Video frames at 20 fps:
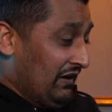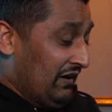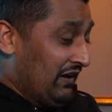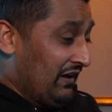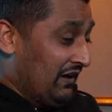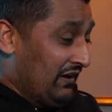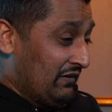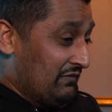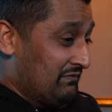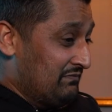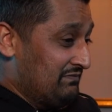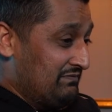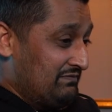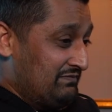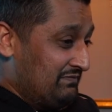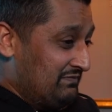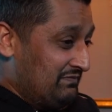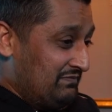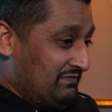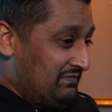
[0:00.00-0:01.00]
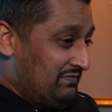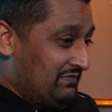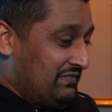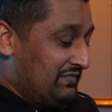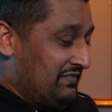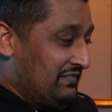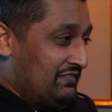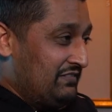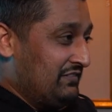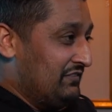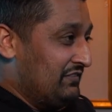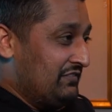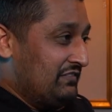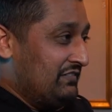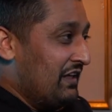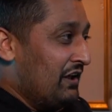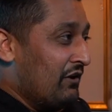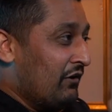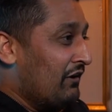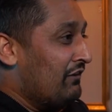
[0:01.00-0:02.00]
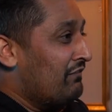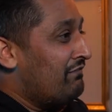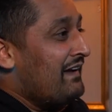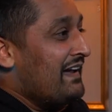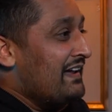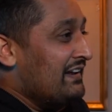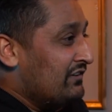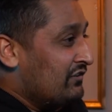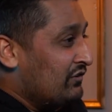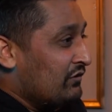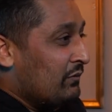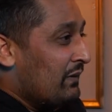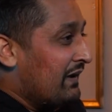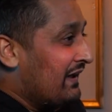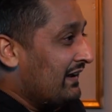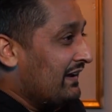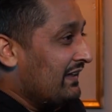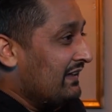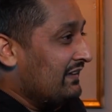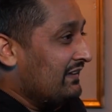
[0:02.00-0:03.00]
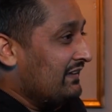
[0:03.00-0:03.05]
they're not gonna fade too quickly.